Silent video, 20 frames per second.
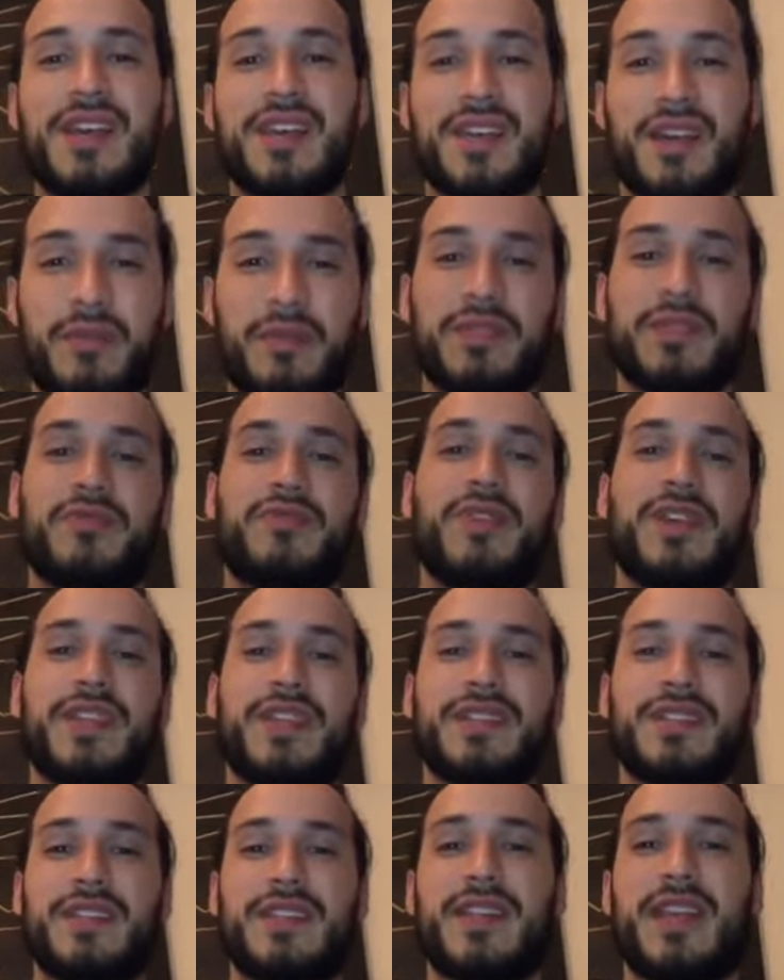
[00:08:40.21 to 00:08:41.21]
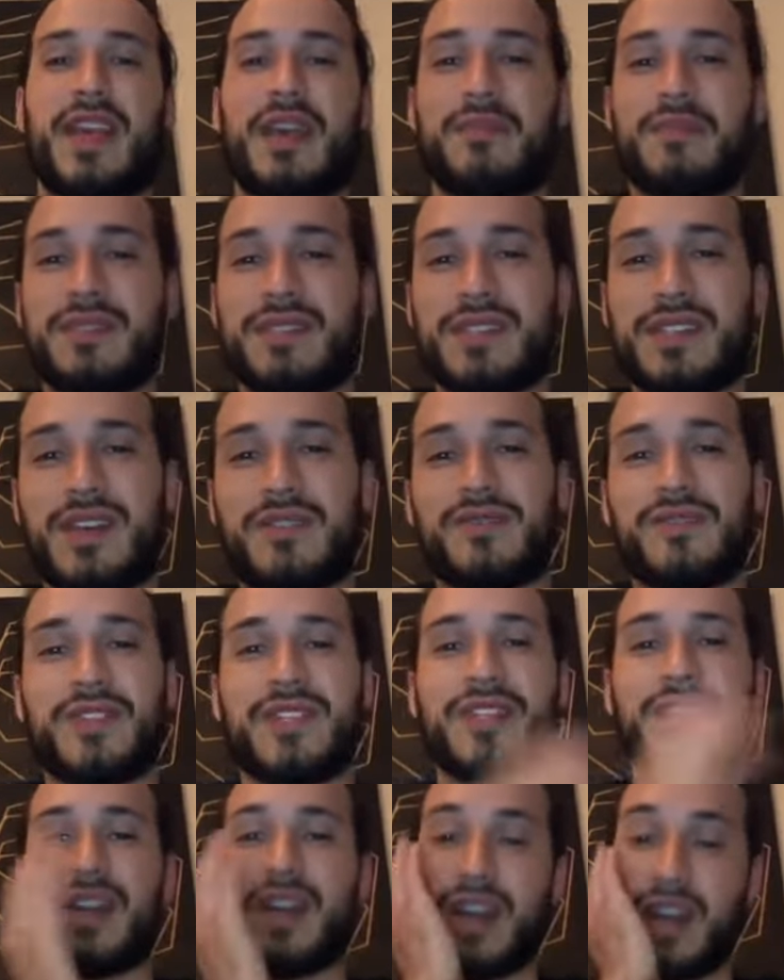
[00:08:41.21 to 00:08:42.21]
Coming to Vegas to game is
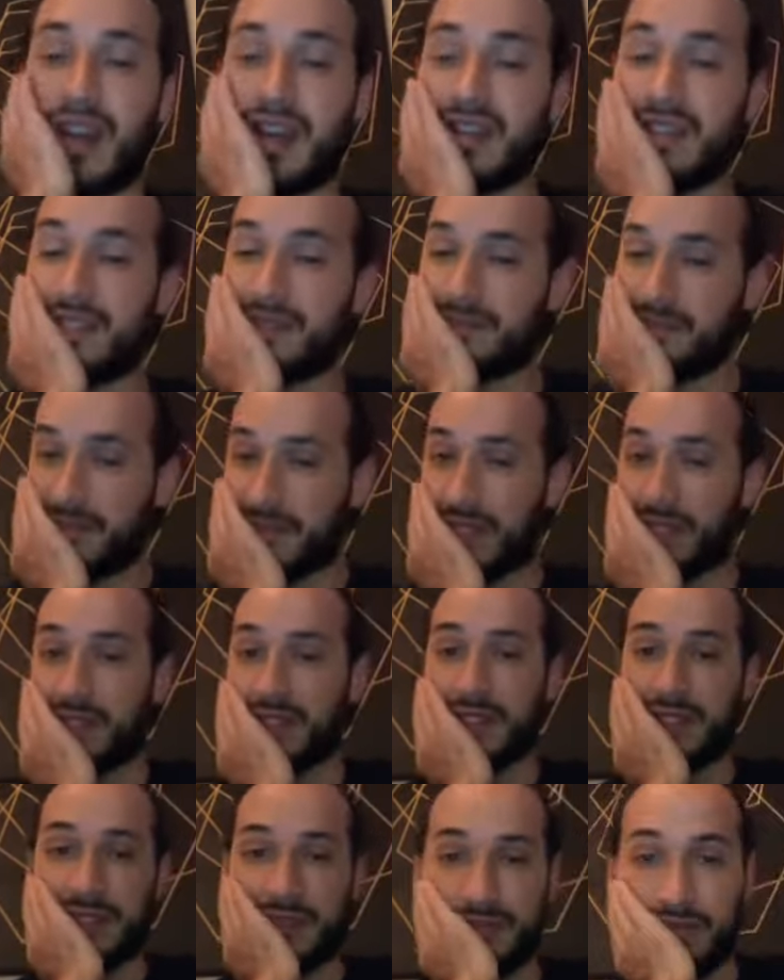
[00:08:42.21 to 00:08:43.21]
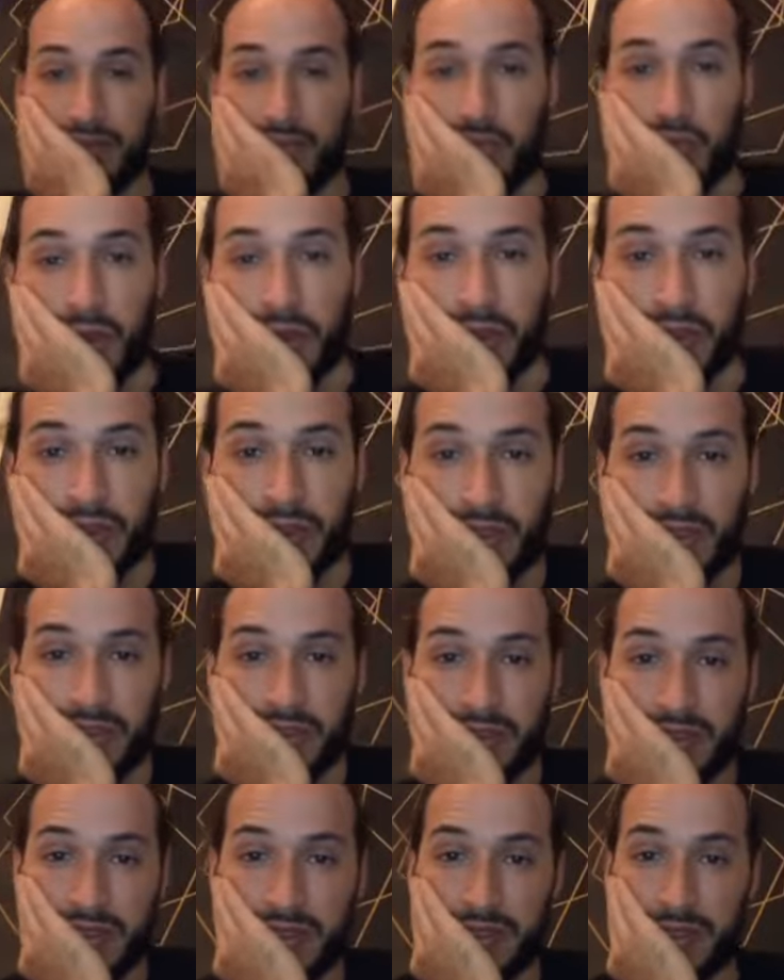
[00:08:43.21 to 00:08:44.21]
definitely worth
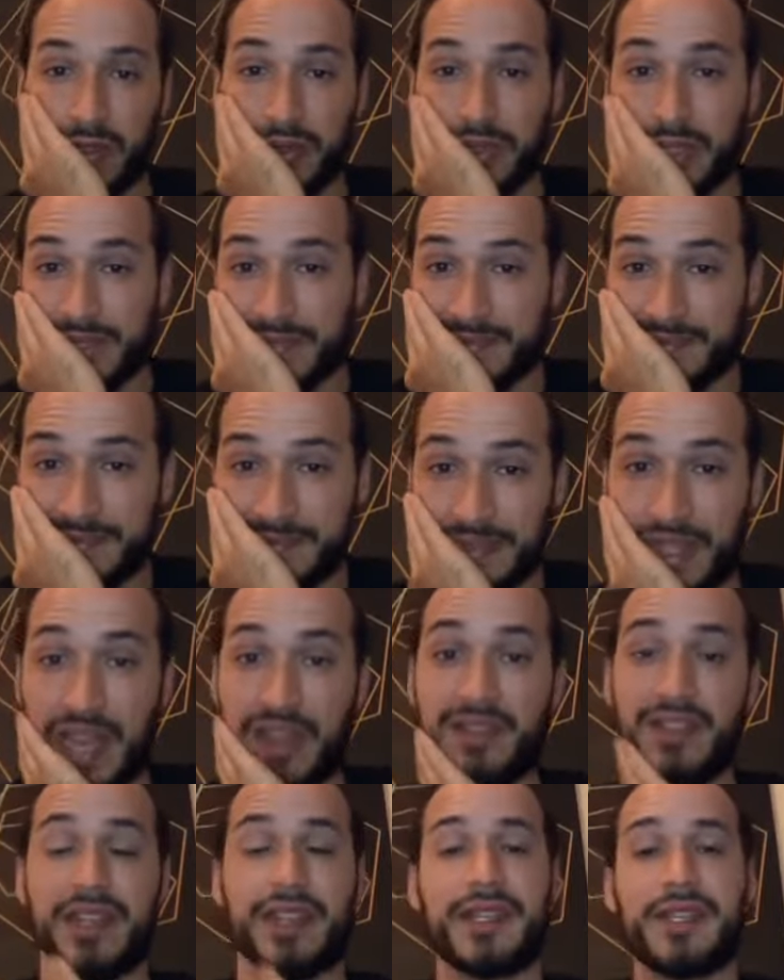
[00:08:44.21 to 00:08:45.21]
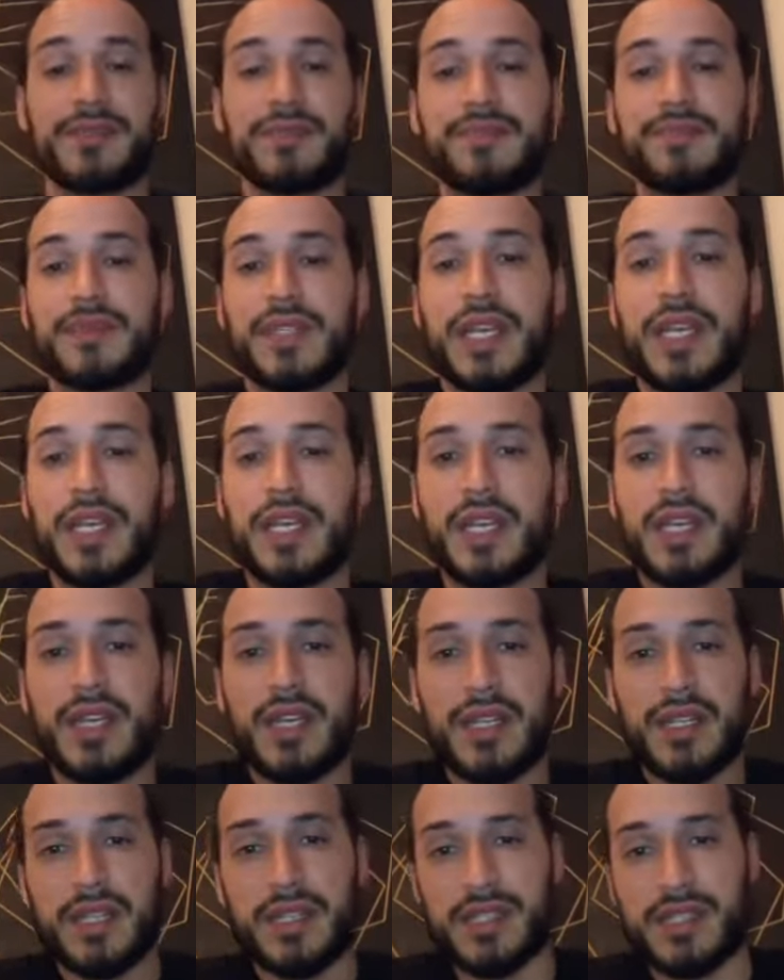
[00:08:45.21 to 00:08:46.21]
doing, I think.
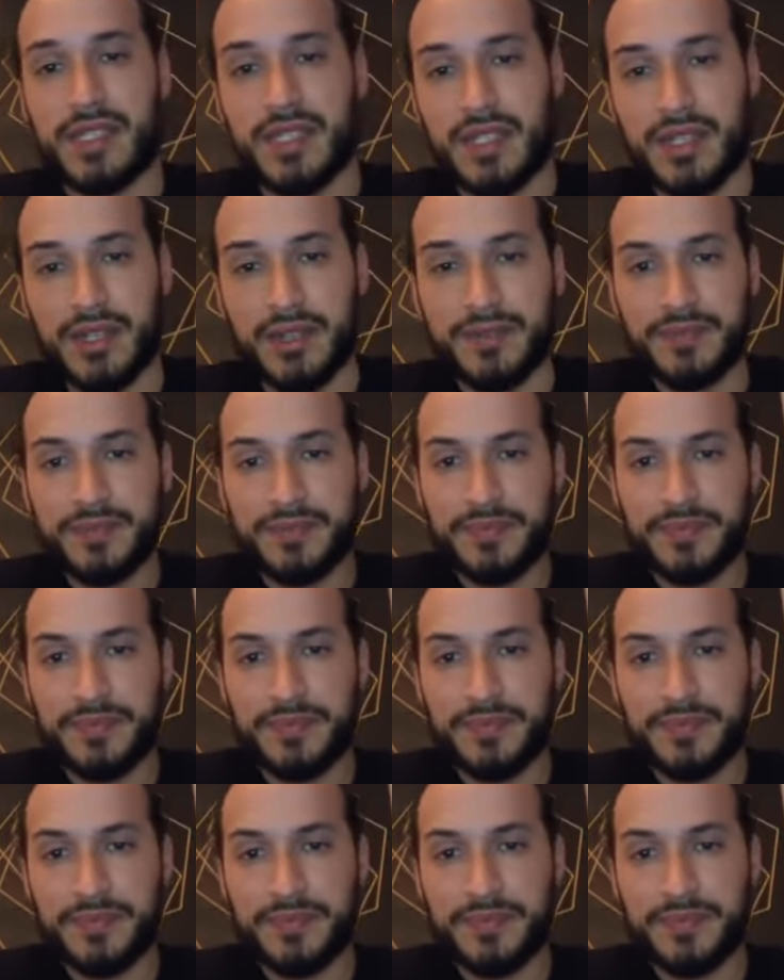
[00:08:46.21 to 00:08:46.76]
Let's see here.